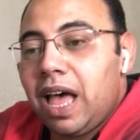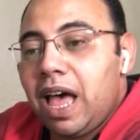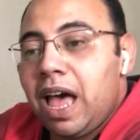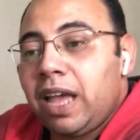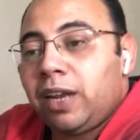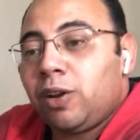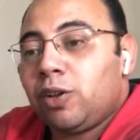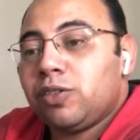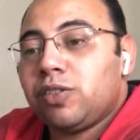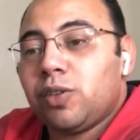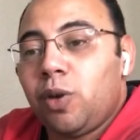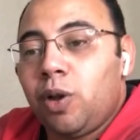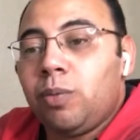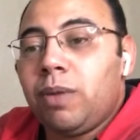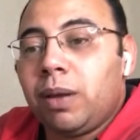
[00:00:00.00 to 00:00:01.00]
I lost
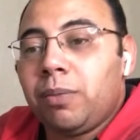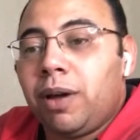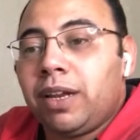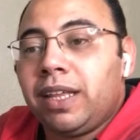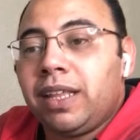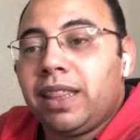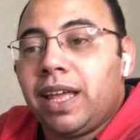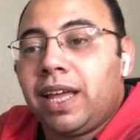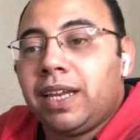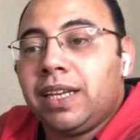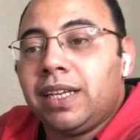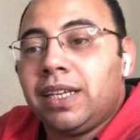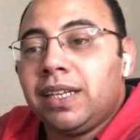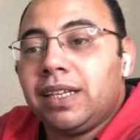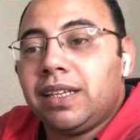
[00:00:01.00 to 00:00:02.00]
all my money
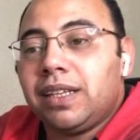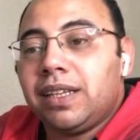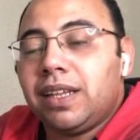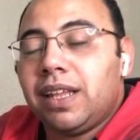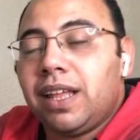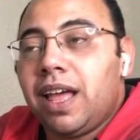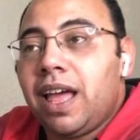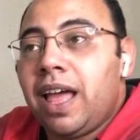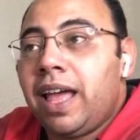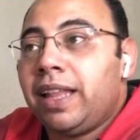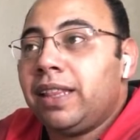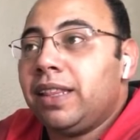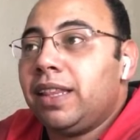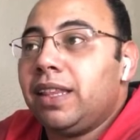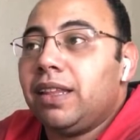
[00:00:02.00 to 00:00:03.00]
then,
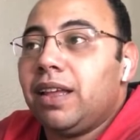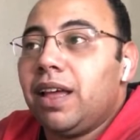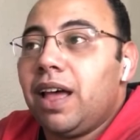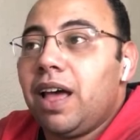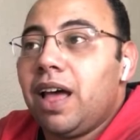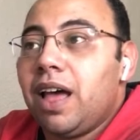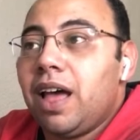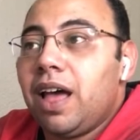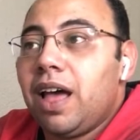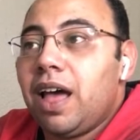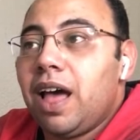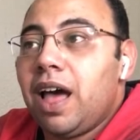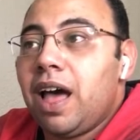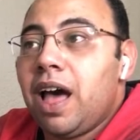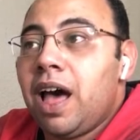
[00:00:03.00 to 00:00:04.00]
and
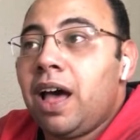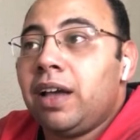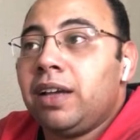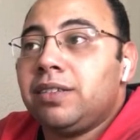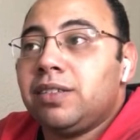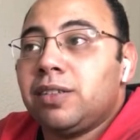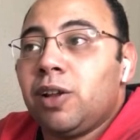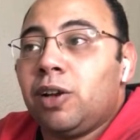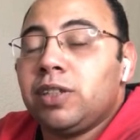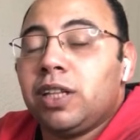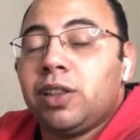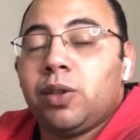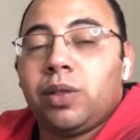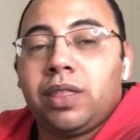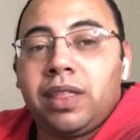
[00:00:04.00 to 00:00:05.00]
I
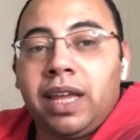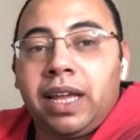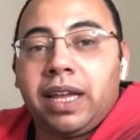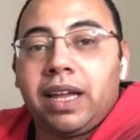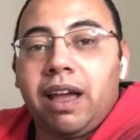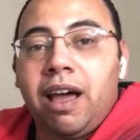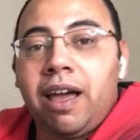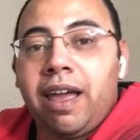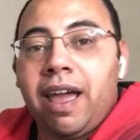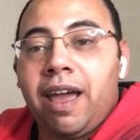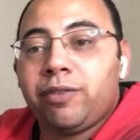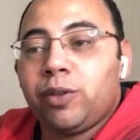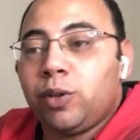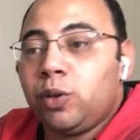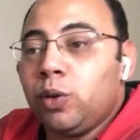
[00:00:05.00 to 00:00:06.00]
started to think I
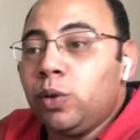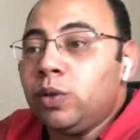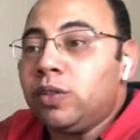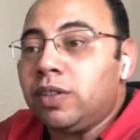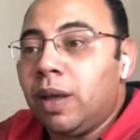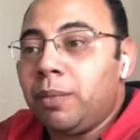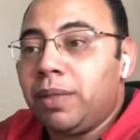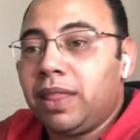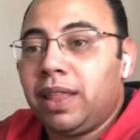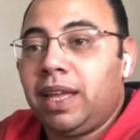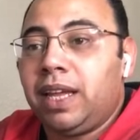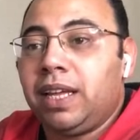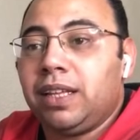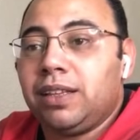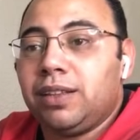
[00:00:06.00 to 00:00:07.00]
have to do
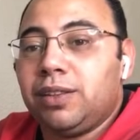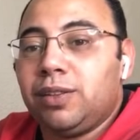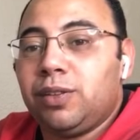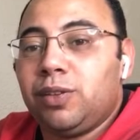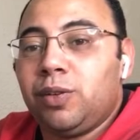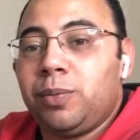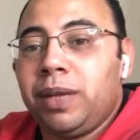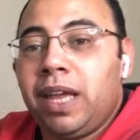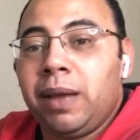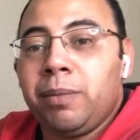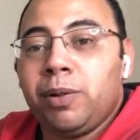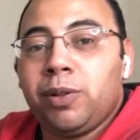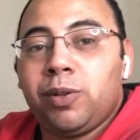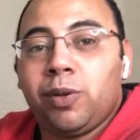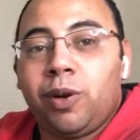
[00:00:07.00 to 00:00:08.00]
something to be
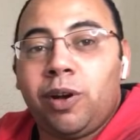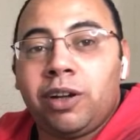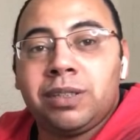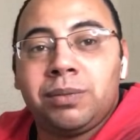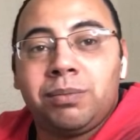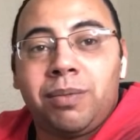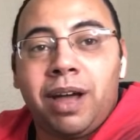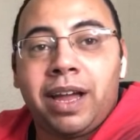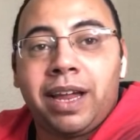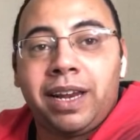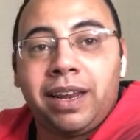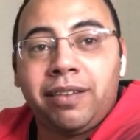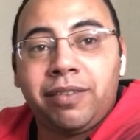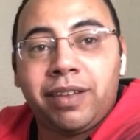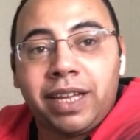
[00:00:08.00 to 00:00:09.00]
able to earn my
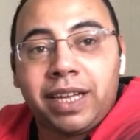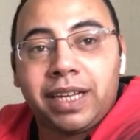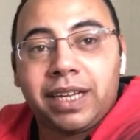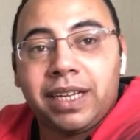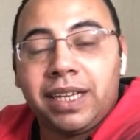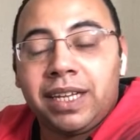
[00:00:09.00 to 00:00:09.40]
living.